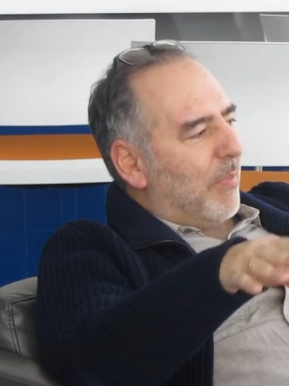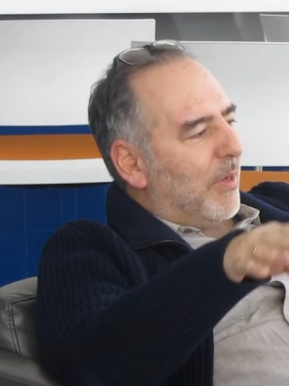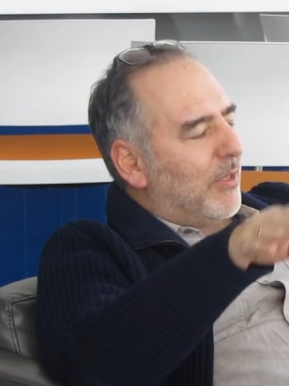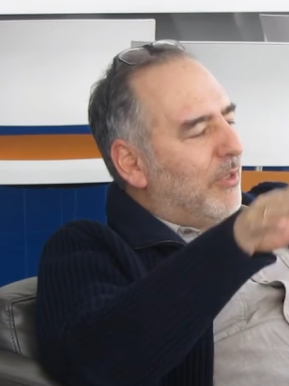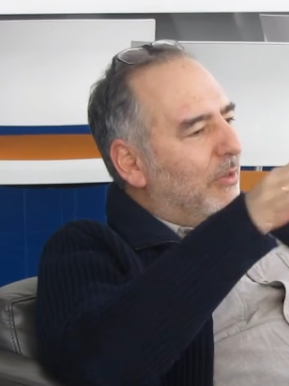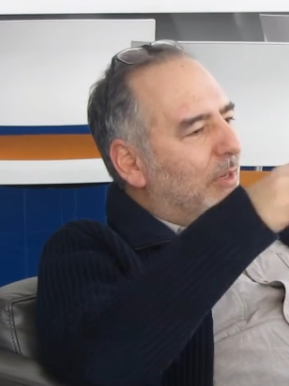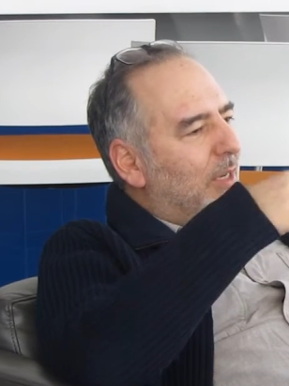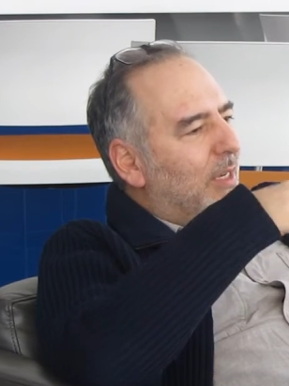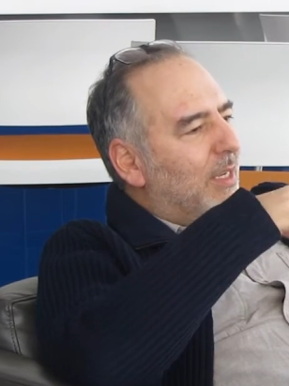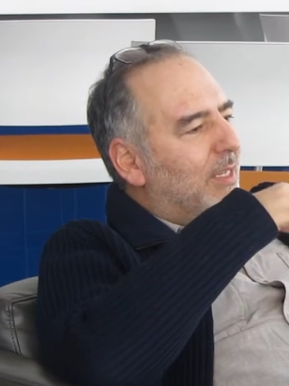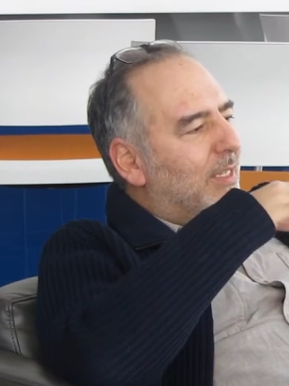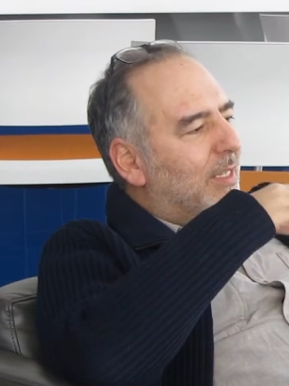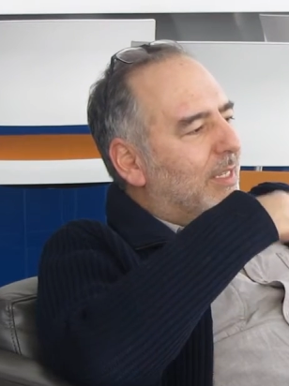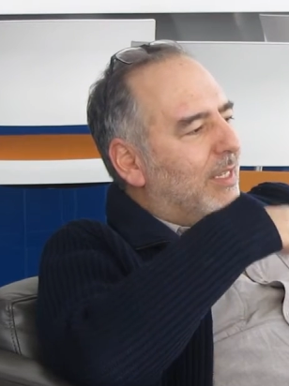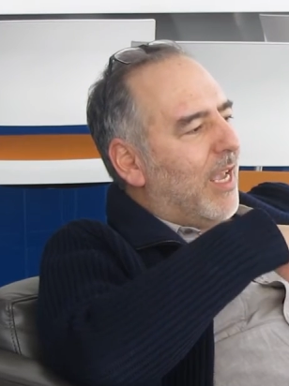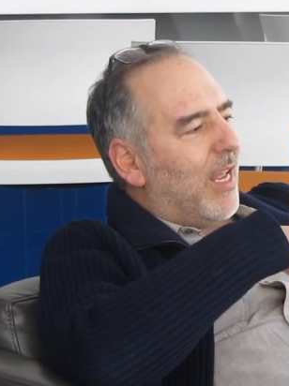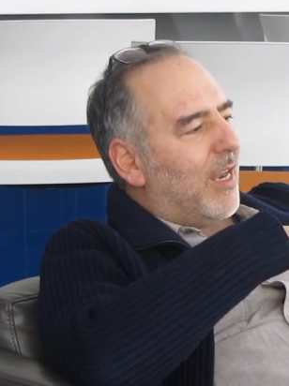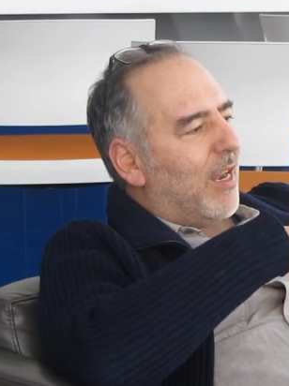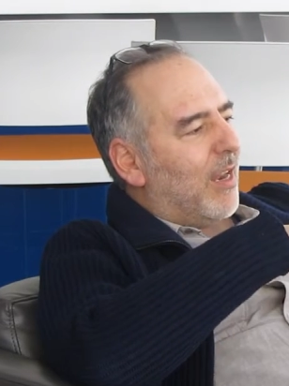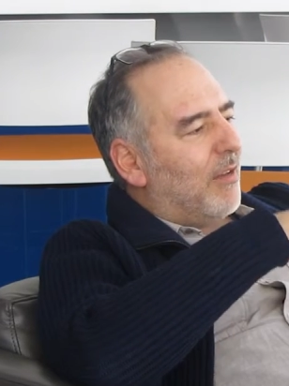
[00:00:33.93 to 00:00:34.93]
Pasolini
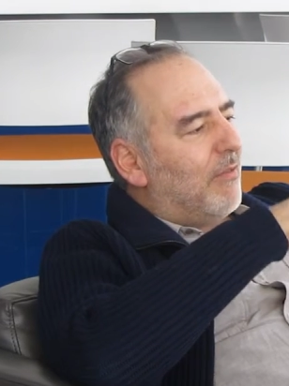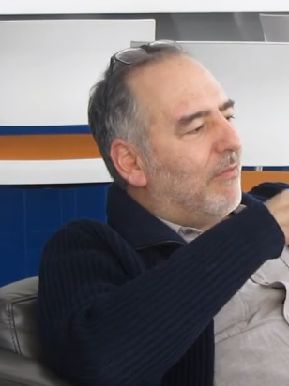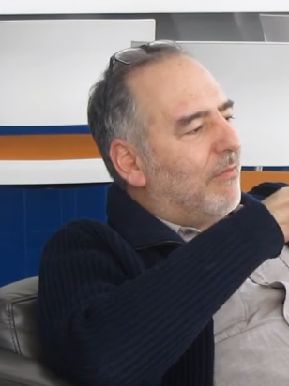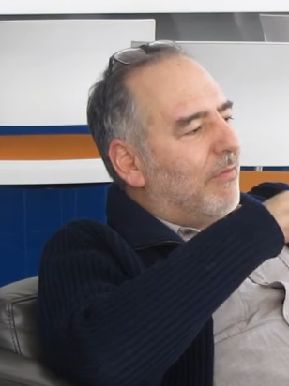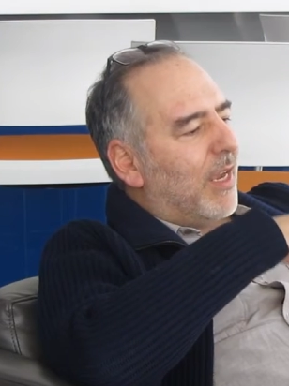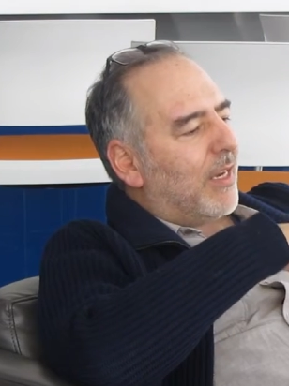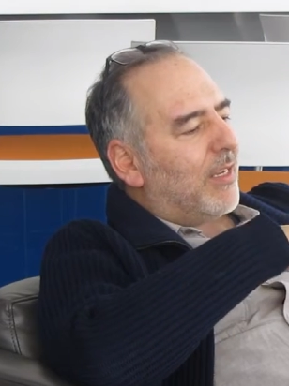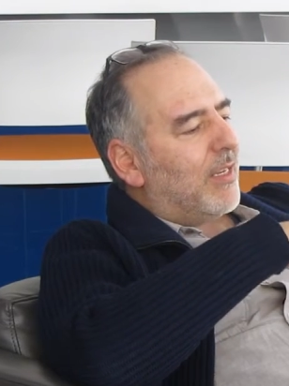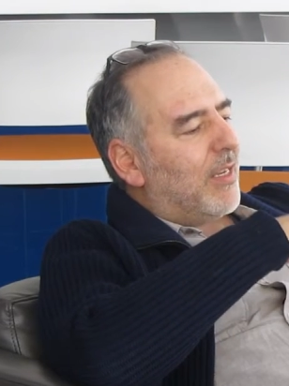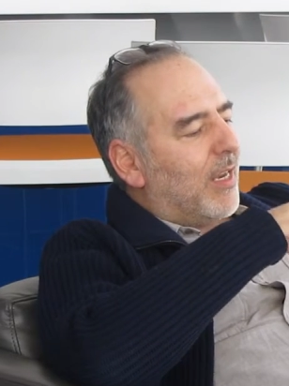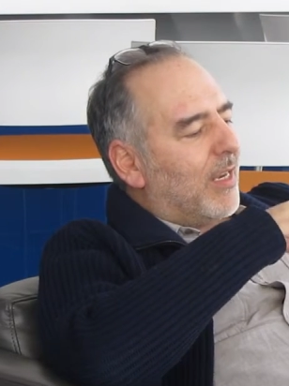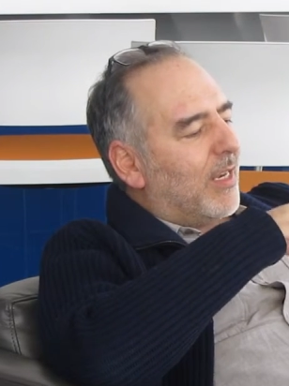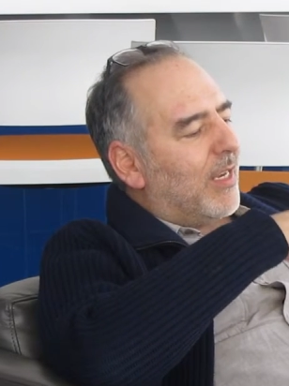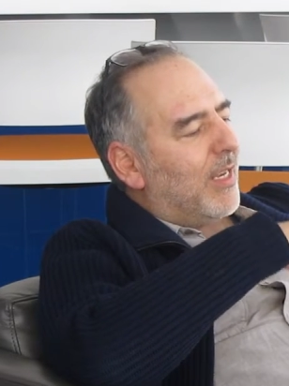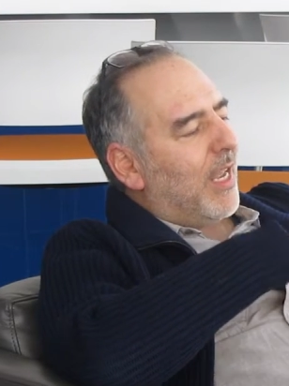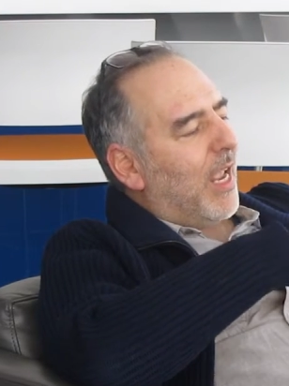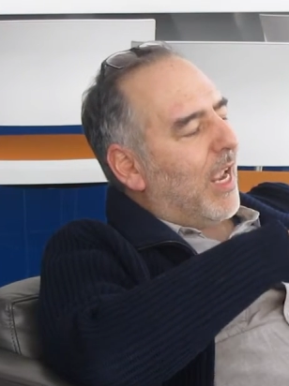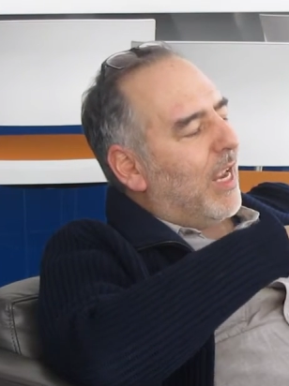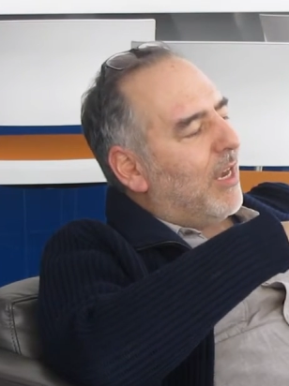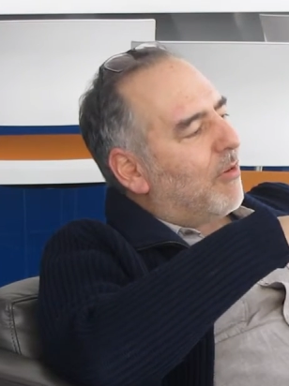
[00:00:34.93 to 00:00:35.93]
stayed, and in fact he had
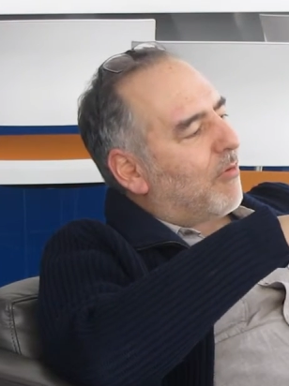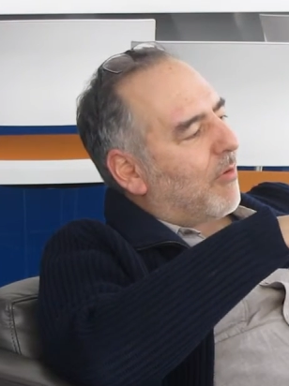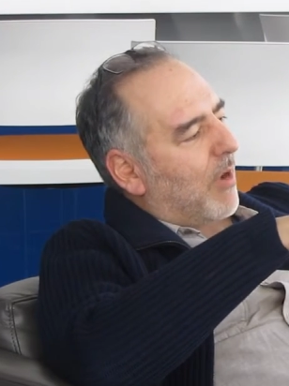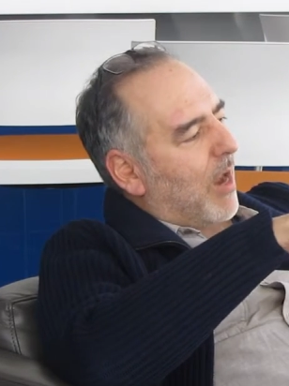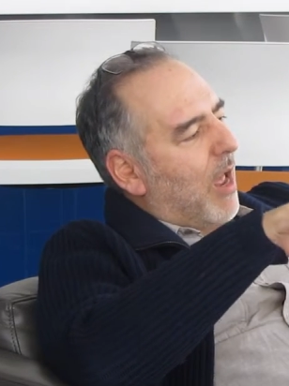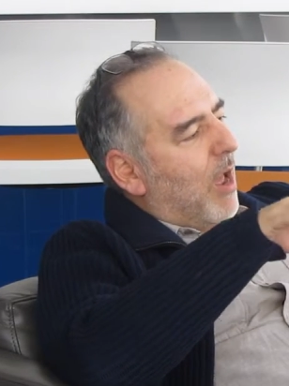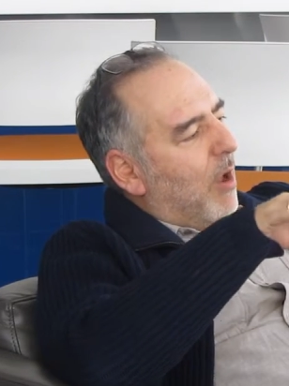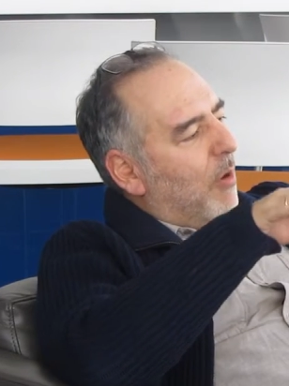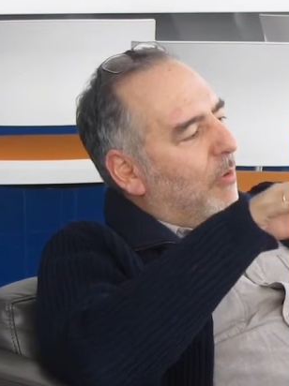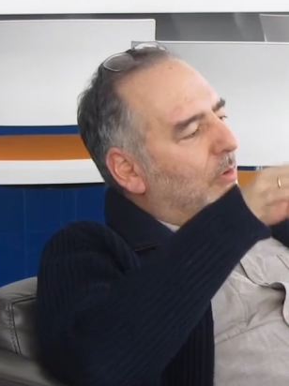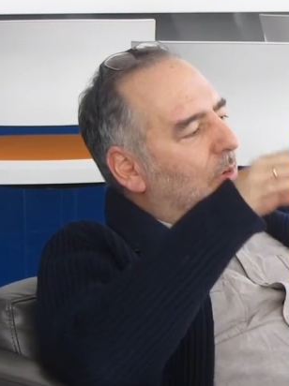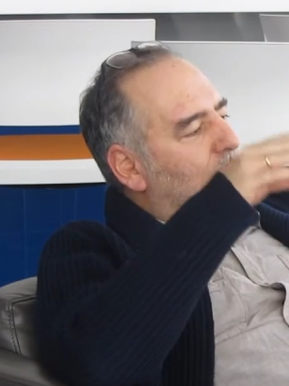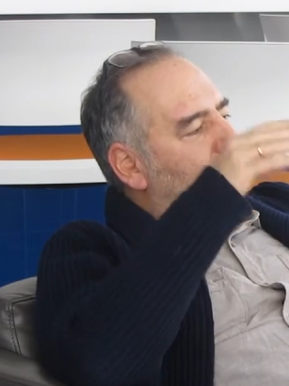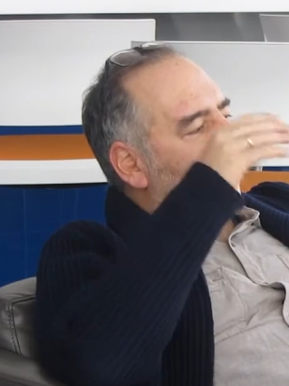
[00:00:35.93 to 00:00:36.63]
gained ground.